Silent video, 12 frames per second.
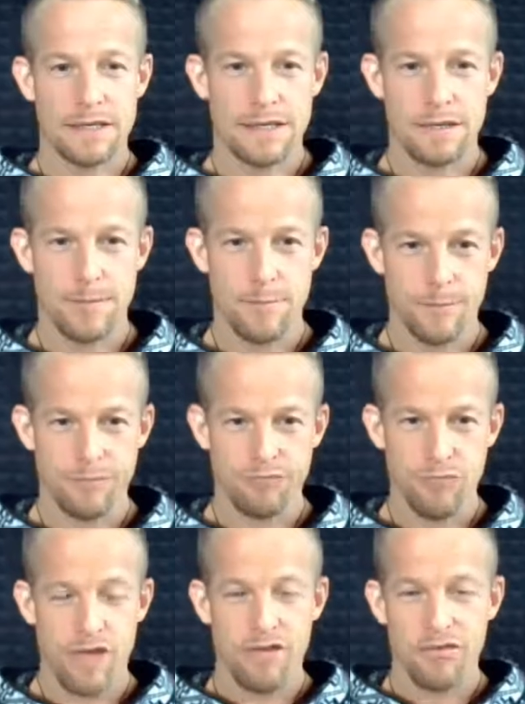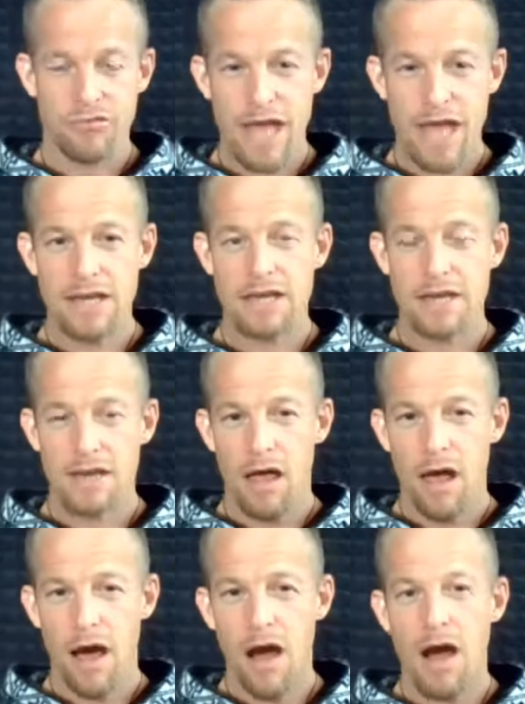it that
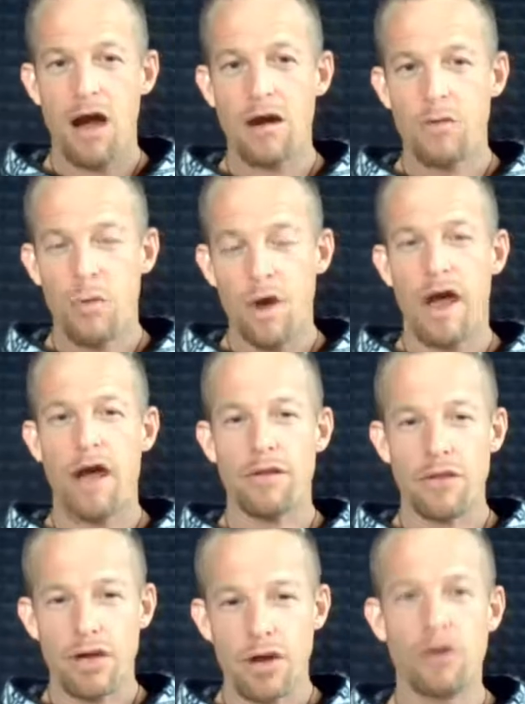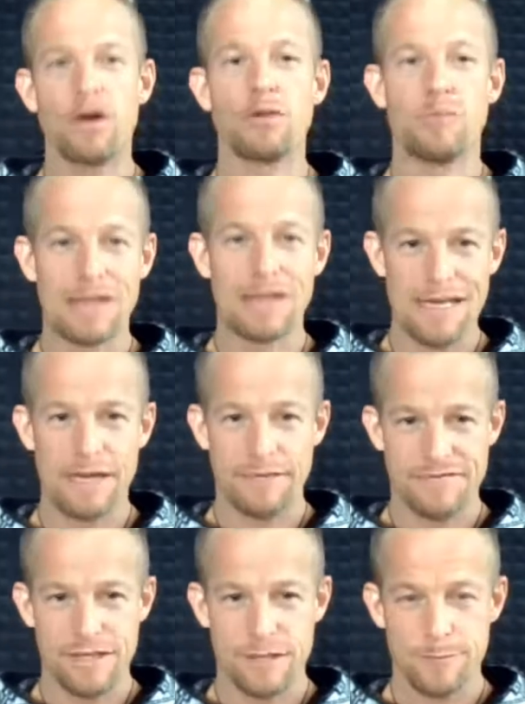what are the current
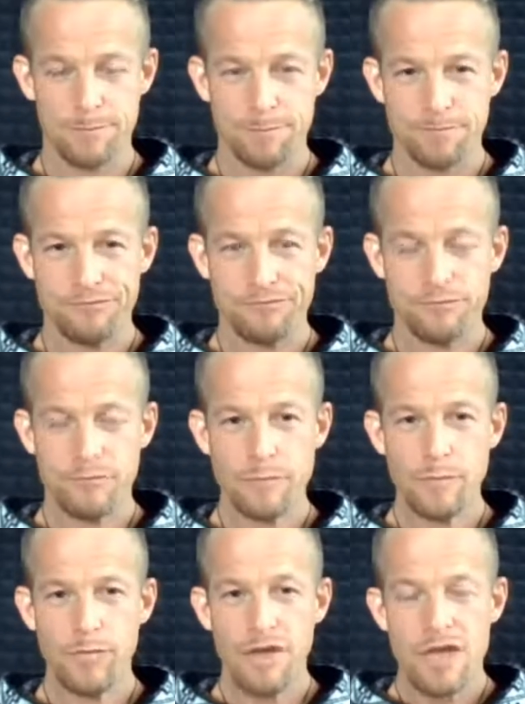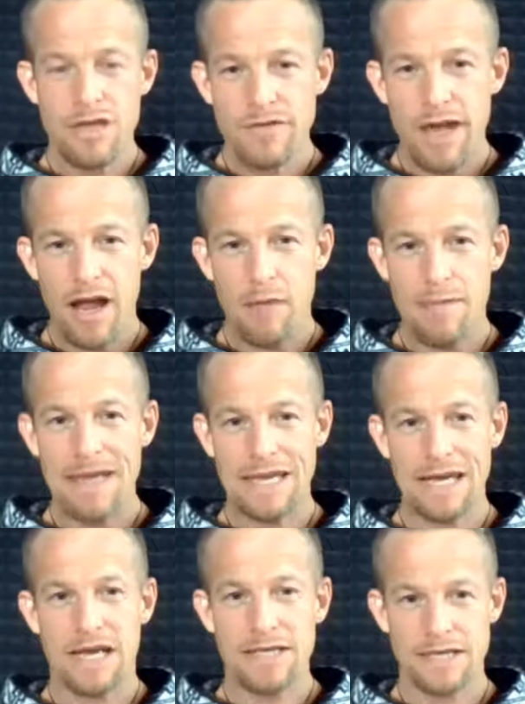beliefs that are
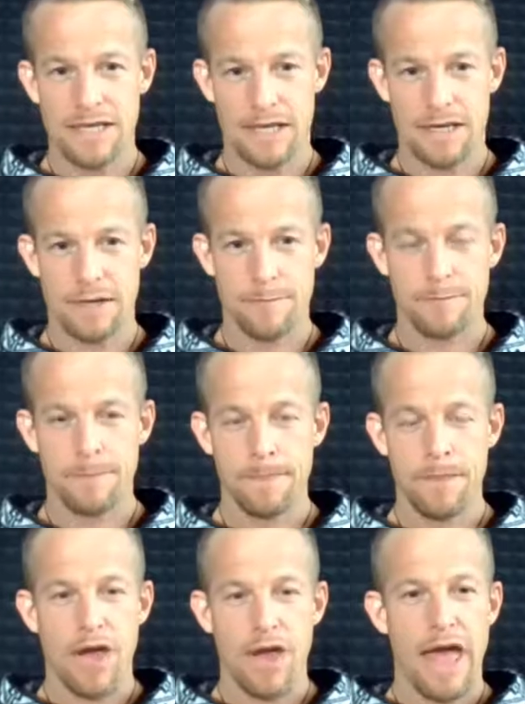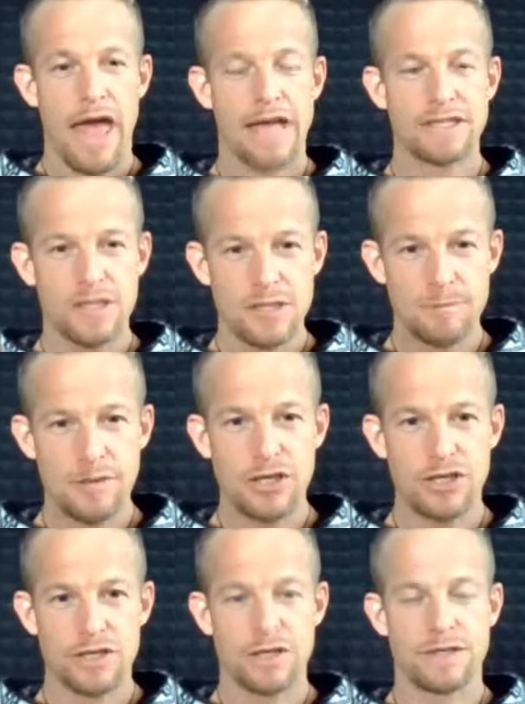making us sick as a
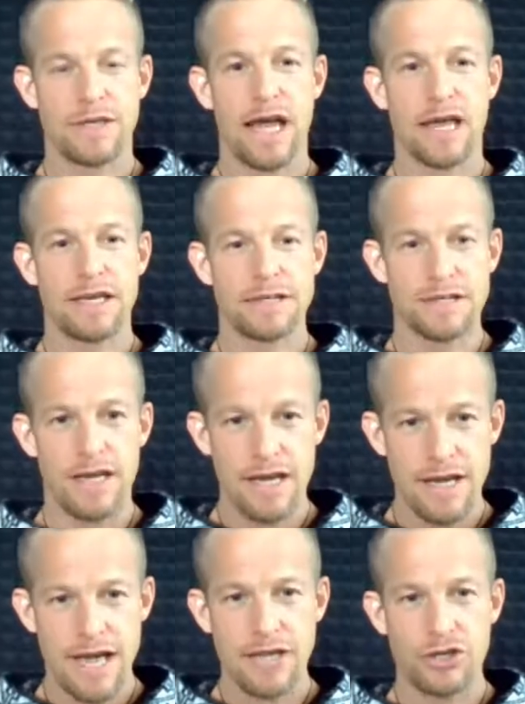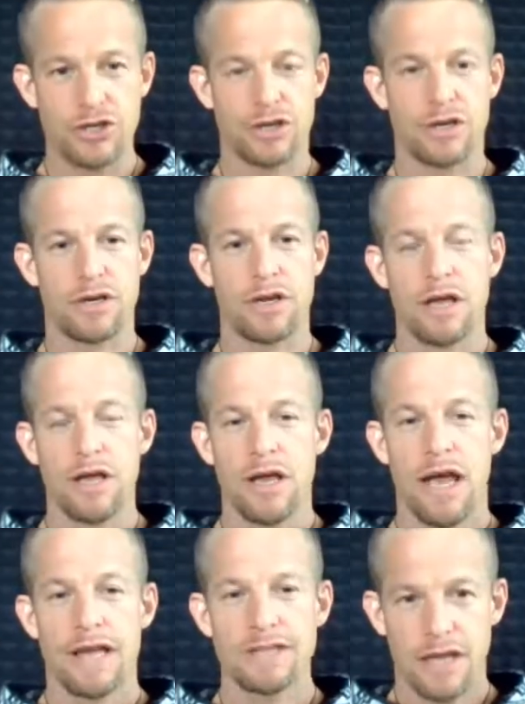species, as a nation,
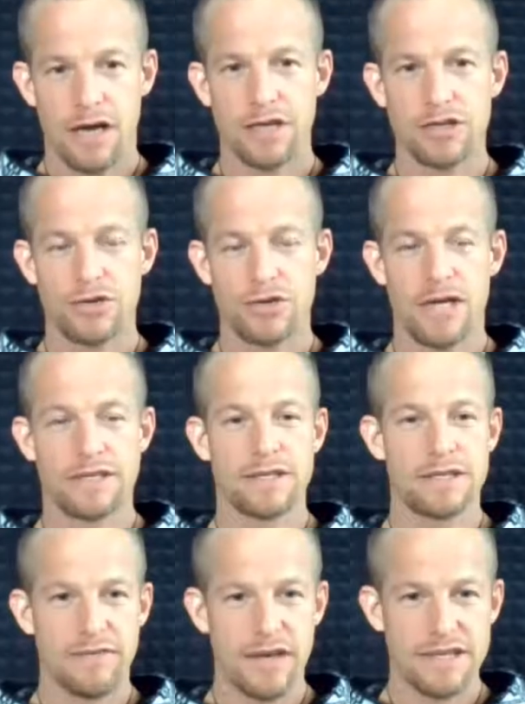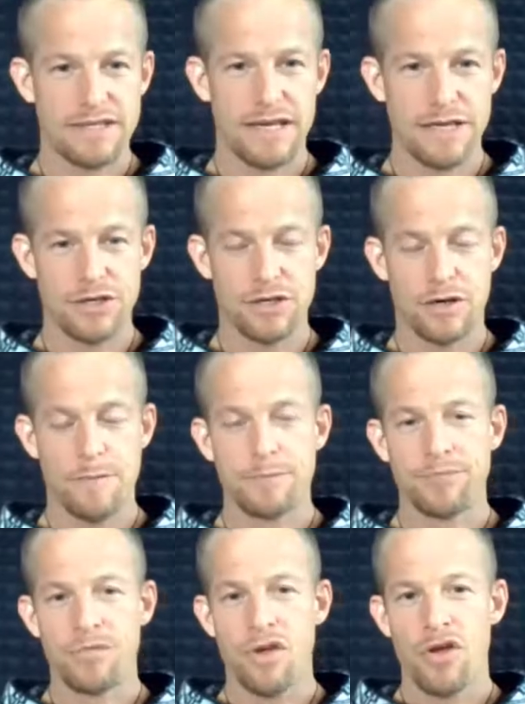as a country, as a civilization,
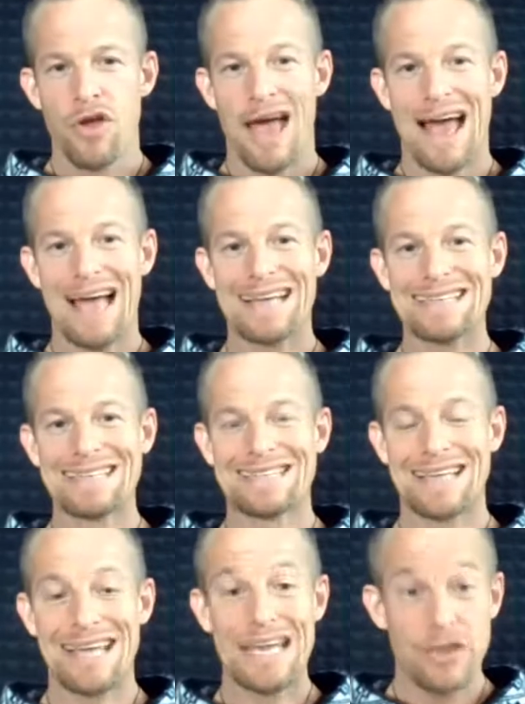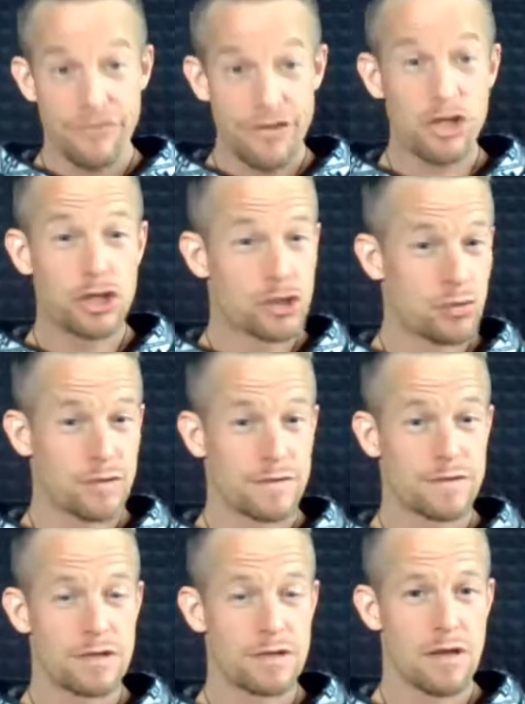as
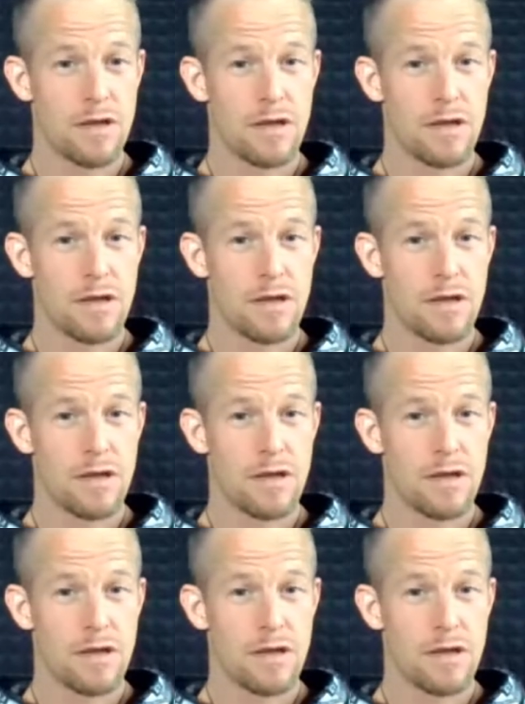individuals,